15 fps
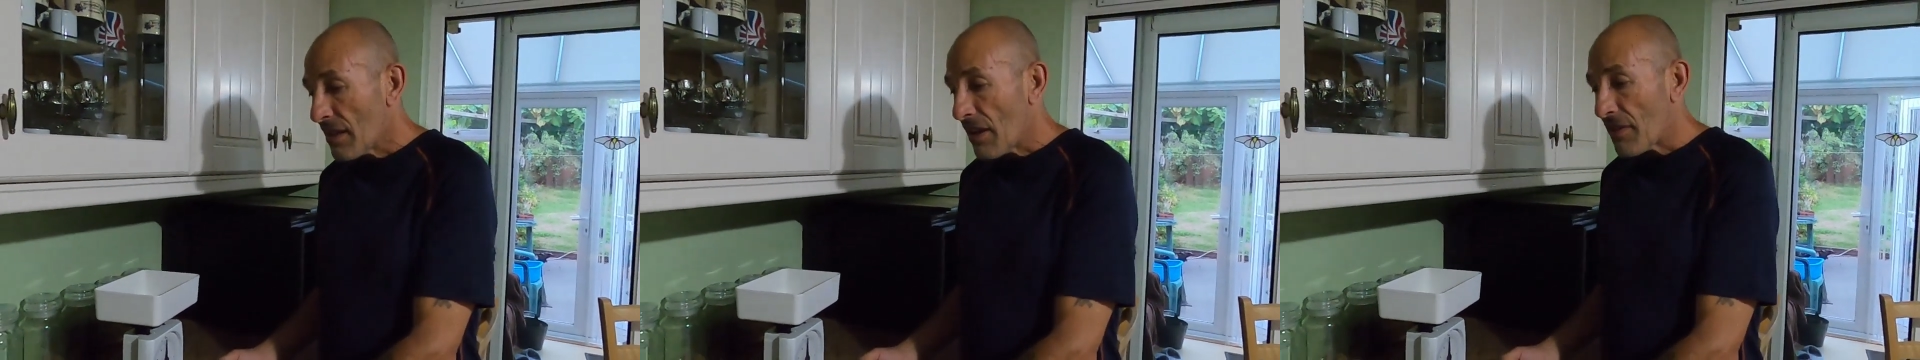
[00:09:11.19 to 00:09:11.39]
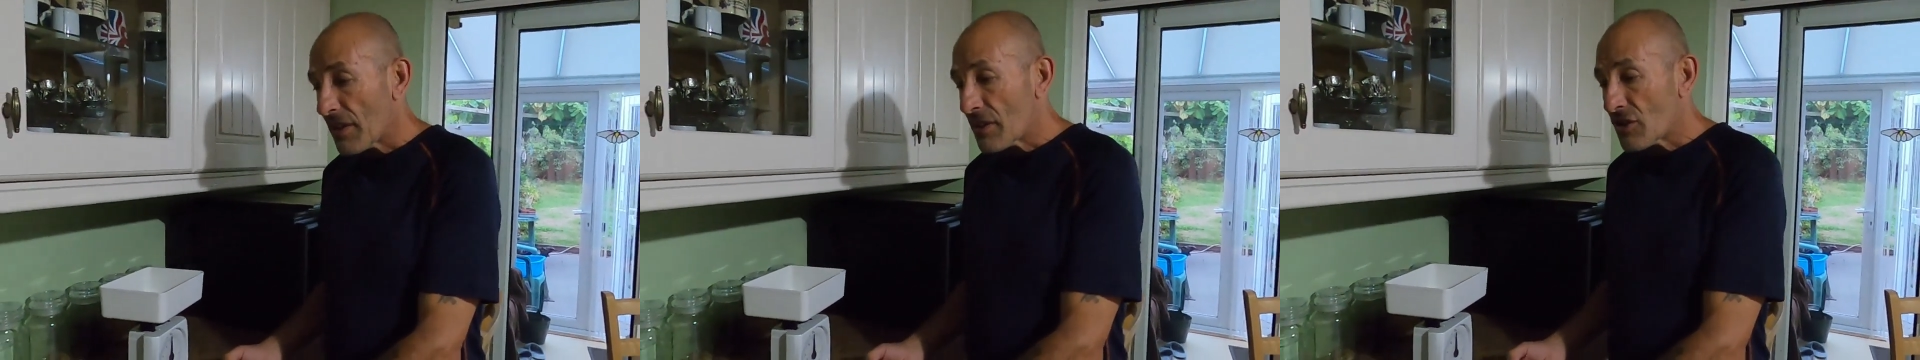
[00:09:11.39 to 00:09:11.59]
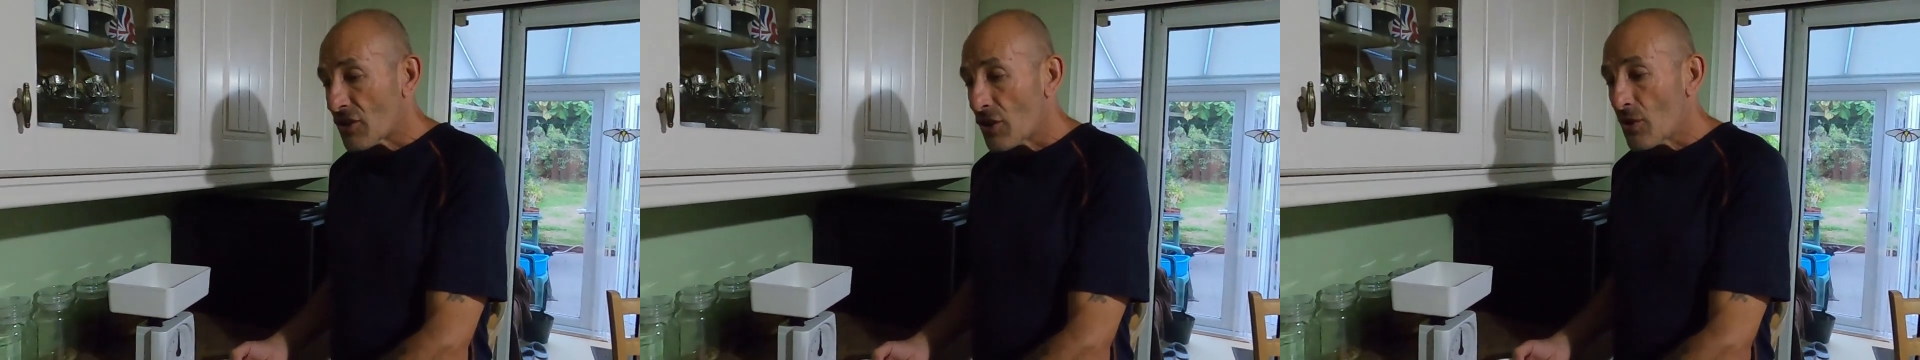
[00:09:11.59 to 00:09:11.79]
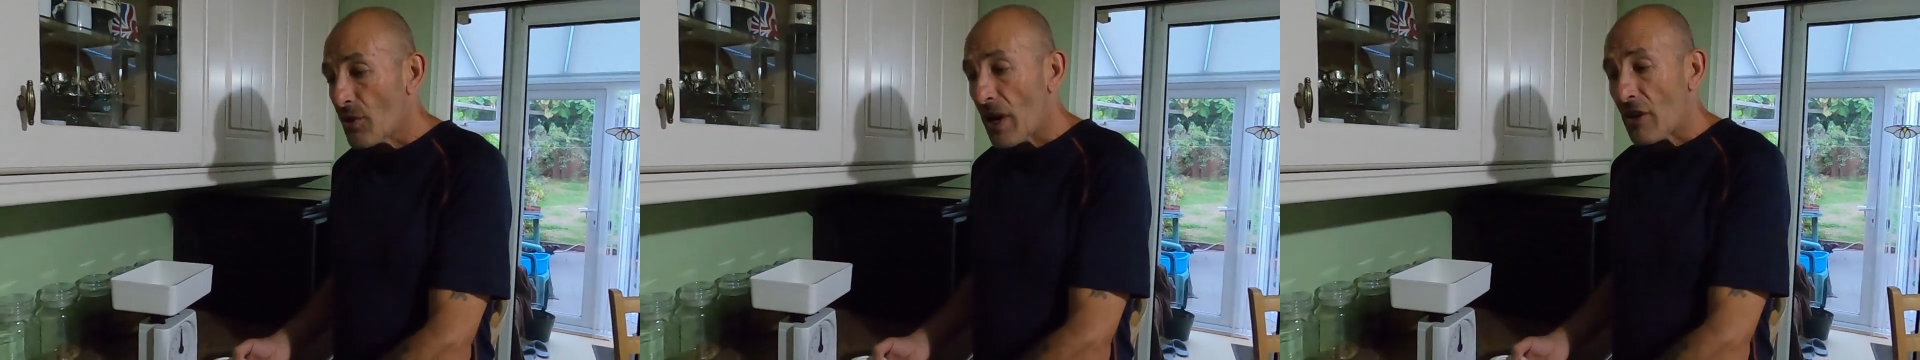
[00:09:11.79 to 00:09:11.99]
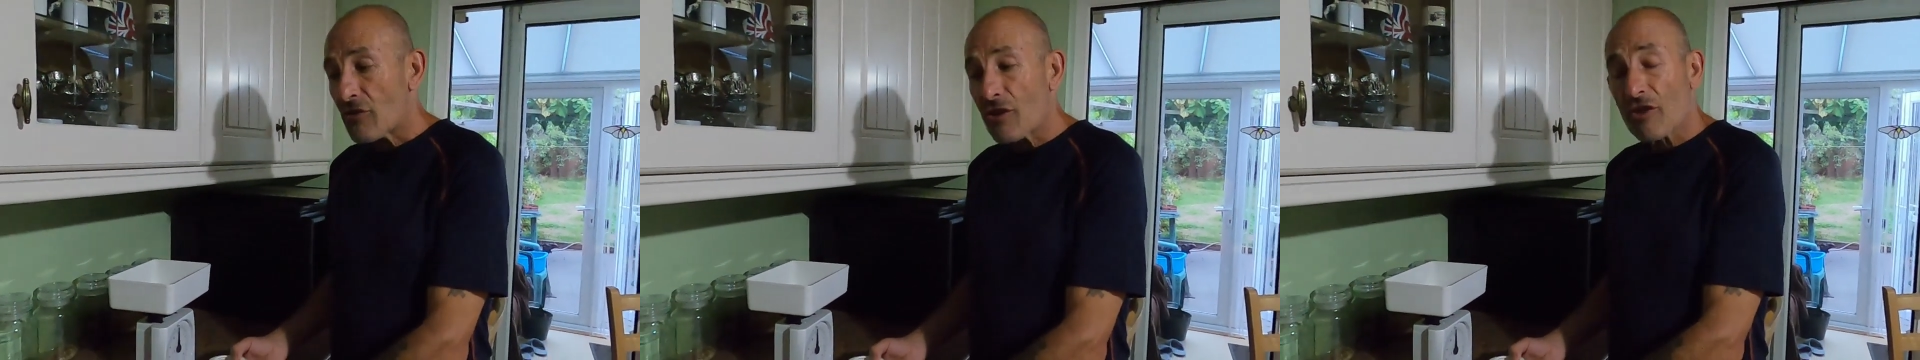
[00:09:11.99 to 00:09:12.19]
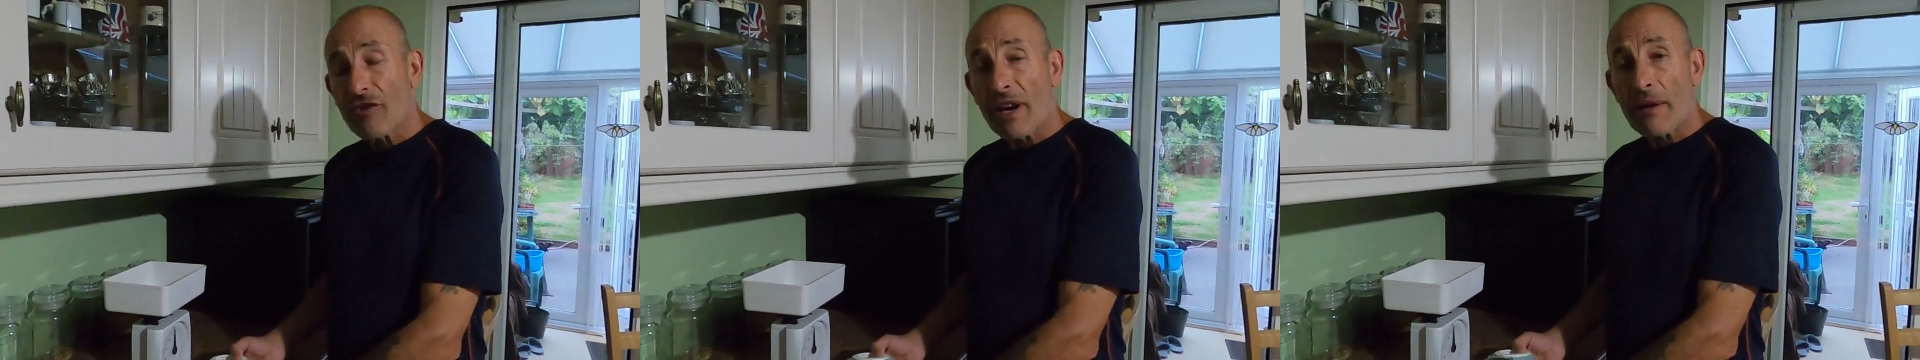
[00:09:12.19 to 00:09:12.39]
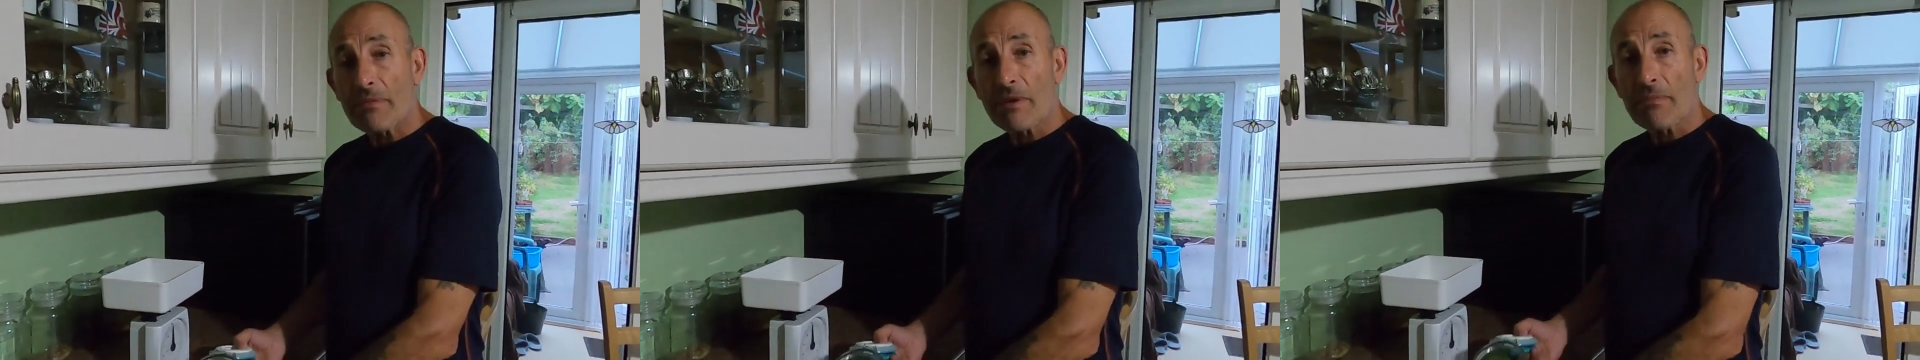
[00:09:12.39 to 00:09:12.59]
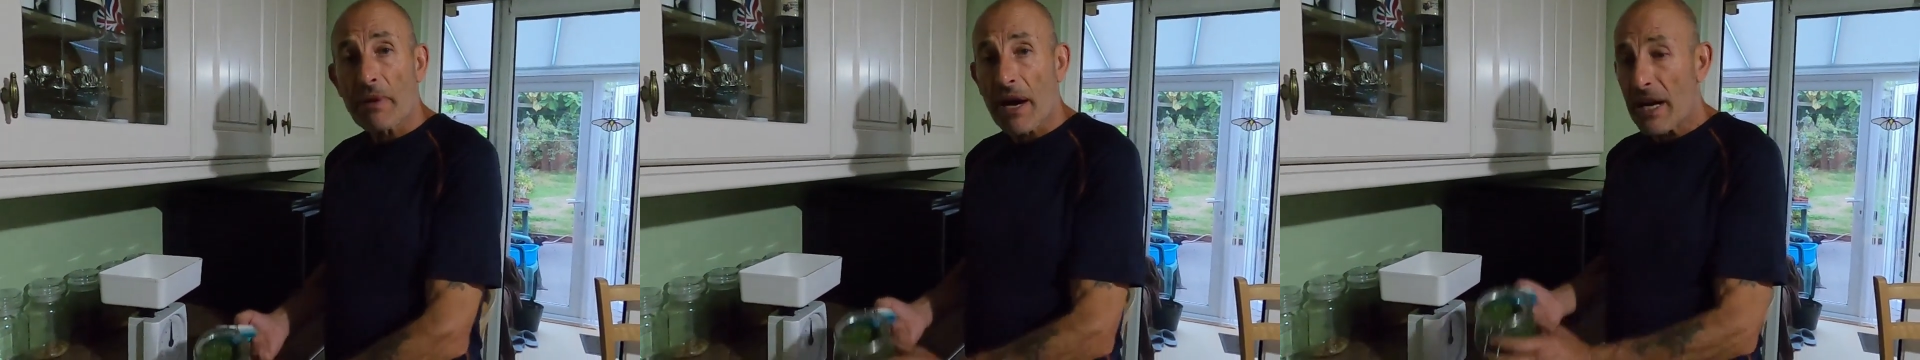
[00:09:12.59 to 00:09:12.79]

I think 200 grams of